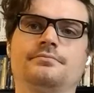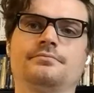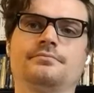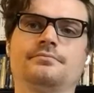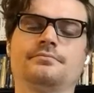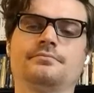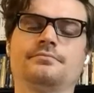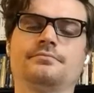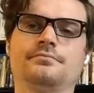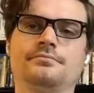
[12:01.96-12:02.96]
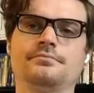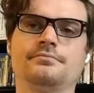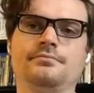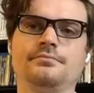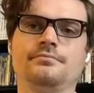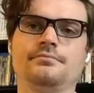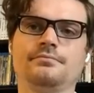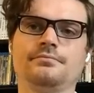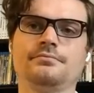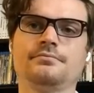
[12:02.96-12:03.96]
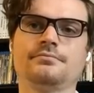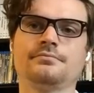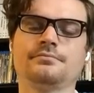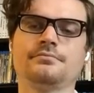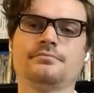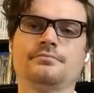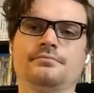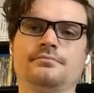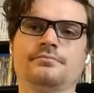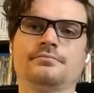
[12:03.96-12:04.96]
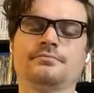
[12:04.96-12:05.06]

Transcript: (silent)